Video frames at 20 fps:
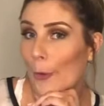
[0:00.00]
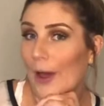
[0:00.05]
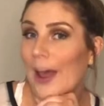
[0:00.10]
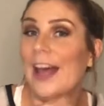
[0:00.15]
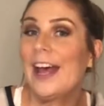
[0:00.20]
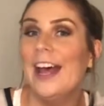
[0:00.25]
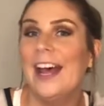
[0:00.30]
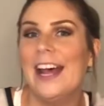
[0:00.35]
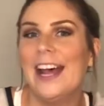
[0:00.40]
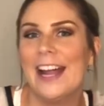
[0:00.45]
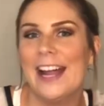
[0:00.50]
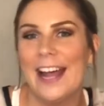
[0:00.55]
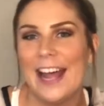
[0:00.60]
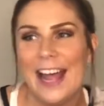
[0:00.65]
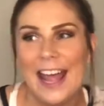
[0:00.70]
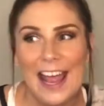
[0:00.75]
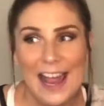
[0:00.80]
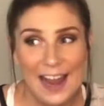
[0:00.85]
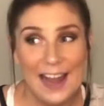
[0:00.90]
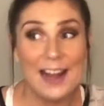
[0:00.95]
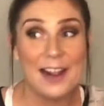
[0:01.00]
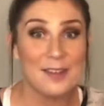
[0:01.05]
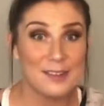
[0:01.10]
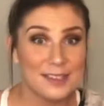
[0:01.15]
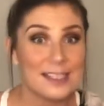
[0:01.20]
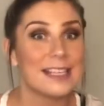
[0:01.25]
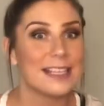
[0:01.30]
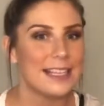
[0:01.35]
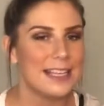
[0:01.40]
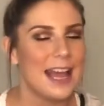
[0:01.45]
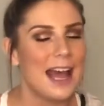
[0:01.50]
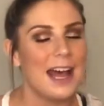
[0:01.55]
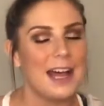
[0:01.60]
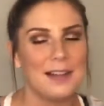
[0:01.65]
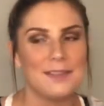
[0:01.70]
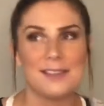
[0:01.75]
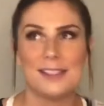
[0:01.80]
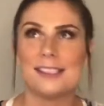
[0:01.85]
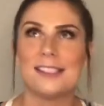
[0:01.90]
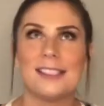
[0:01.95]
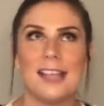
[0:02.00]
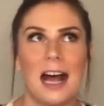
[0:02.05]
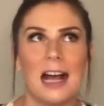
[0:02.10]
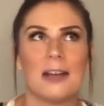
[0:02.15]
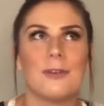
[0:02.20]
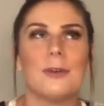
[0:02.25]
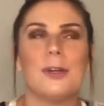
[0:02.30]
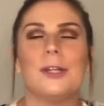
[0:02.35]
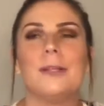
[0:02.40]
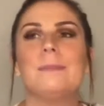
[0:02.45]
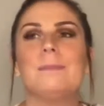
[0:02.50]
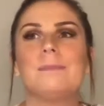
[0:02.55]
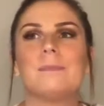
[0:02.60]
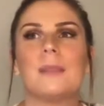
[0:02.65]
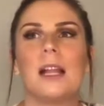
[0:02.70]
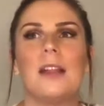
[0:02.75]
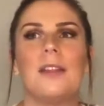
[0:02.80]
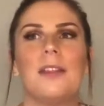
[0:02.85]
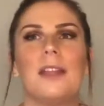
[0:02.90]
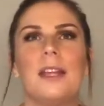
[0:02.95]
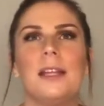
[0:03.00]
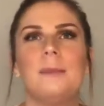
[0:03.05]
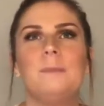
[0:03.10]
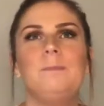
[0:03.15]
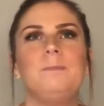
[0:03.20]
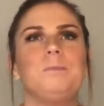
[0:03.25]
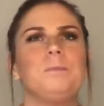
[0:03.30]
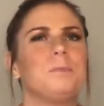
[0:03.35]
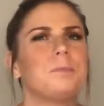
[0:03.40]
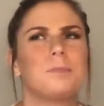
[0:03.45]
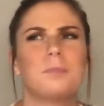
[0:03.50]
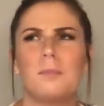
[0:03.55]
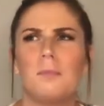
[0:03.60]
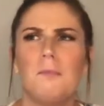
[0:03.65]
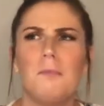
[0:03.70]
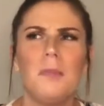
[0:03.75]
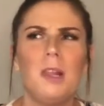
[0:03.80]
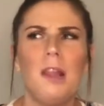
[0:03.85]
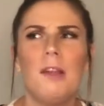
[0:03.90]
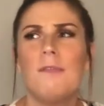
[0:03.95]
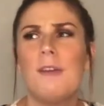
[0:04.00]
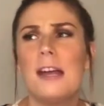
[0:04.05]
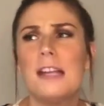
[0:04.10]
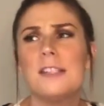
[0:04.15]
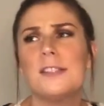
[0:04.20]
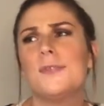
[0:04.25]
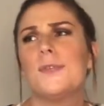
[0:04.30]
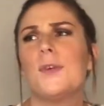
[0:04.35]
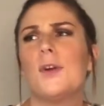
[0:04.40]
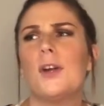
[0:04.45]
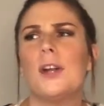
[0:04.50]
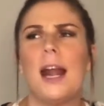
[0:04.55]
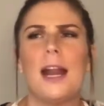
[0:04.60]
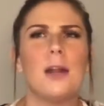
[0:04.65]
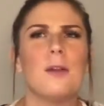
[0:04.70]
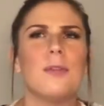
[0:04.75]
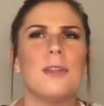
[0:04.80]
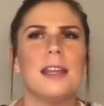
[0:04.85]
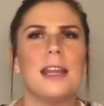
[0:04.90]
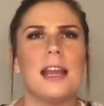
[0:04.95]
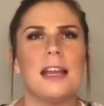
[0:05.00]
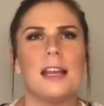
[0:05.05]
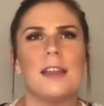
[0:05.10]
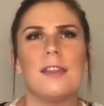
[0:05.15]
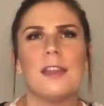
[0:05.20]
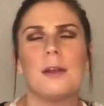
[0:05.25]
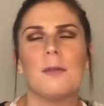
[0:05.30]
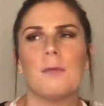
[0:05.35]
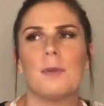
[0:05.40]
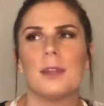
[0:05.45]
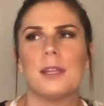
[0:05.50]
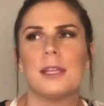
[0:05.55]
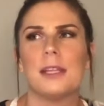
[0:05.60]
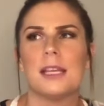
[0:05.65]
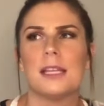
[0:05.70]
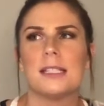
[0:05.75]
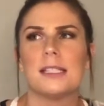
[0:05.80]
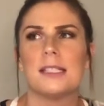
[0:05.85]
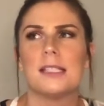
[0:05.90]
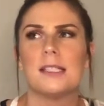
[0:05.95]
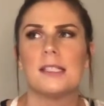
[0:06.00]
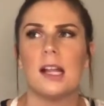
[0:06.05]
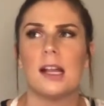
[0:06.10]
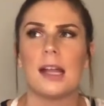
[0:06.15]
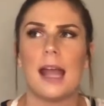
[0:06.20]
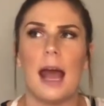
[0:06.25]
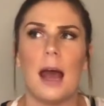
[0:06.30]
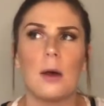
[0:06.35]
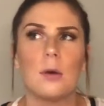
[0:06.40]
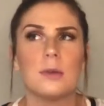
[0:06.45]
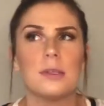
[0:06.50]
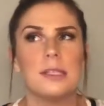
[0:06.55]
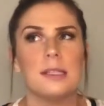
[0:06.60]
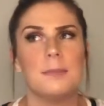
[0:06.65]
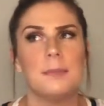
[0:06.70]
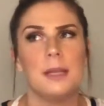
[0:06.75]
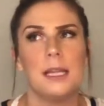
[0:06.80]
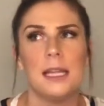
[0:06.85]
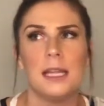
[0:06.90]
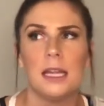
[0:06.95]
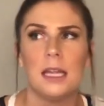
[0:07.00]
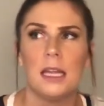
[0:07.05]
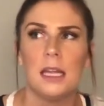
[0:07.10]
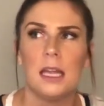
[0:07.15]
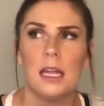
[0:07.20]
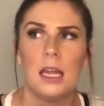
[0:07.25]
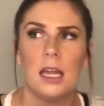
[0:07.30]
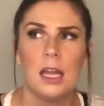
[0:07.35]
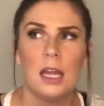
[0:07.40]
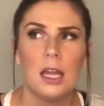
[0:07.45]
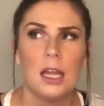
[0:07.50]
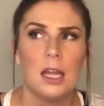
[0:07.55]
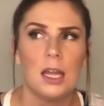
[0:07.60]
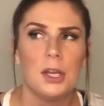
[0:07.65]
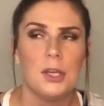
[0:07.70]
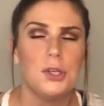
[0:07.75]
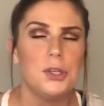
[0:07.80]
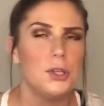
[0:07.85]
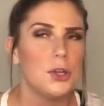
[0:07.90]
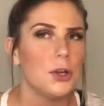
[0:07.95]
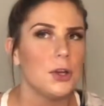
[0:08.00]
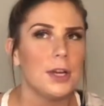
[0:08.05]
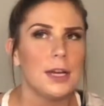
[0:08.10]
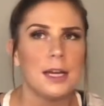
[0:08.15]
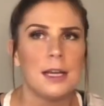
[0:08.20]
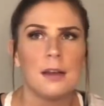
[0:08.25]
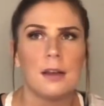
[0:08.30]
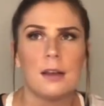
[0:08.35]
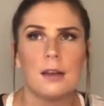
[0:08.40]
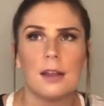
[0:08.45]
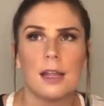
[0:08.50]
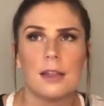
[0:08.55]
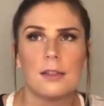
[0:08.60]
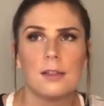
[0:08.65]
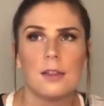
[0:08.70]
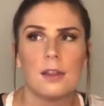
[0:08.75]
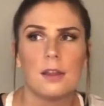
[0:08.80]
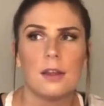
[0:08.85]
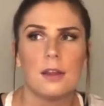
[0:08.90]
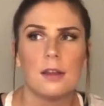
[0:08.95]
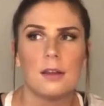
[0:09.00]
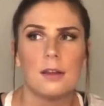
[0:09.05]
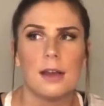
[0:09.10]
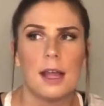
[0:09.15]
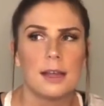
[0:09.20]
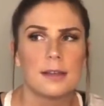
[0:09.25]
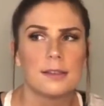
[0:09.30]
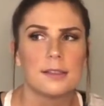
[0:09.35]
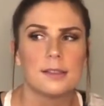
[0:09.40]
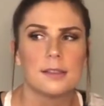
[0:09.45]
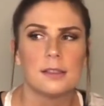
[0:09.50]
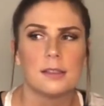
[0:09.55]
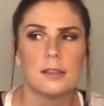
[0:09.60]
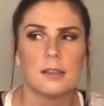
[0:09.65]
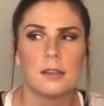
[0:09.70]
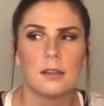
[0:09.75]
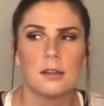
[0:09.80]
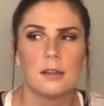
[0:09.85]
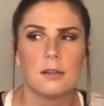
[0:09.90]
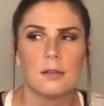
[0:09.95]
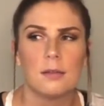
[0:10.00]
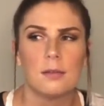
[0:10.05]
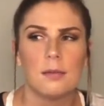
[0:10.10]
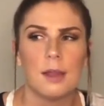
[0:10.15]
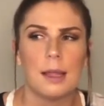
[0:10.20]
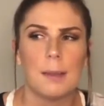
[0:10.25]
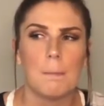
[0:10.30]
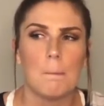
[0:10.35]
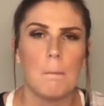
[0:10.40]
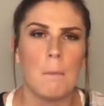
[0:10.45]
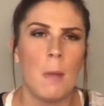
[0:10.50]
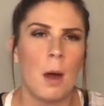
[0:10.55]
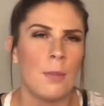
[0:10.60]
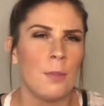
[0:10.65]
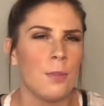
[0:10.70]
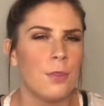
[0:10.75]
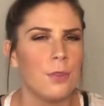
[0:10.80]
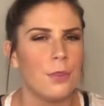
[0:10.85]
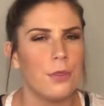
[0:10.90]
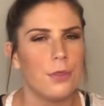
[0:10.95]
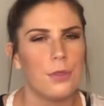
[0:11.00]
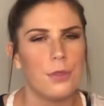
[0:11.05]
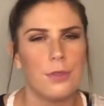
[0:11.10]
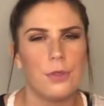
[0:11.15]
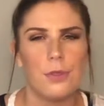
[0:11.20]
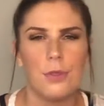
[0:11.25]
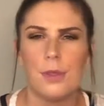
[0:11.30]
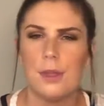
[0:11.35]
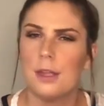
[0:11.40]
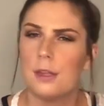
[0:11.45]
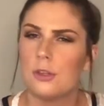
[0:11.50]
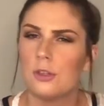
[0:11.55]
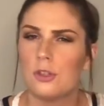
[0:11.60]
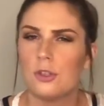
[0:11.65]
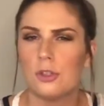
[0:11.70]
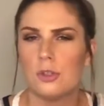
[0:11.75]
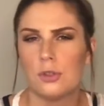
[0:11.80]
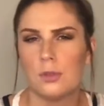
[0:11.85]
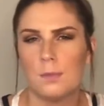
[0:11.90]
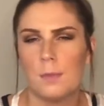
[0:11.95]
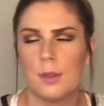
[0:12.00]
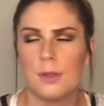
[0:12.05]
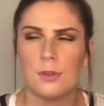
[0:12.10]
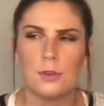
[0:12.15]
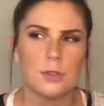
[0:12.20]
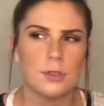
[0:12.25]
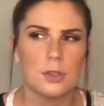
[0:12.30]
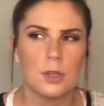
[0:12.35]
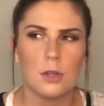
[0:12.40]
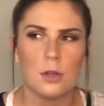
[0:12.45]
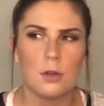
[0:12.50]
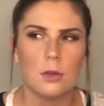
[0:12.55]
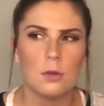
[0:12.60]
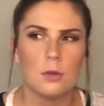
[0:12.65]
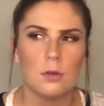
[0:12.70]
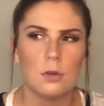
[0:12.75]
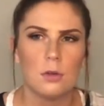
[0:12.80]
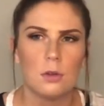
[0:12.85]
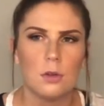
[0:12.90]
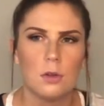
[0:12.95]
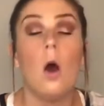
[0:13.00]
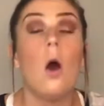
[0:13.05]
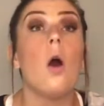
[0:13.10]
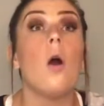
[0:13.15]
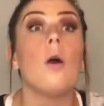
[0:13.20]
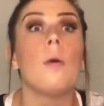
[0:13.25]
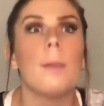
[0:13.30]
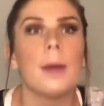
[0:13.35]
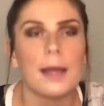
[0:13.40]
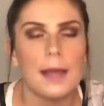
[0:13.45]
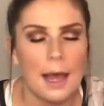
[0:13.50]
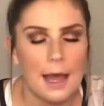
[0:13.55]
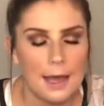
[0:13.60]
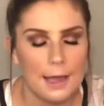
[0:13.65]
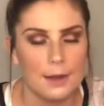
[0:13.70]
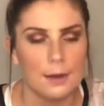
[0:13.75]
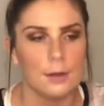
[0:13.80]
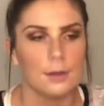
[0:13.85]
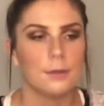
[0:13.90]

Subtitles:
And I was like, yeah, this is awkward. And then fast forward, I don't think anything really like stuck out to me during like the next like month or so. Oh my God,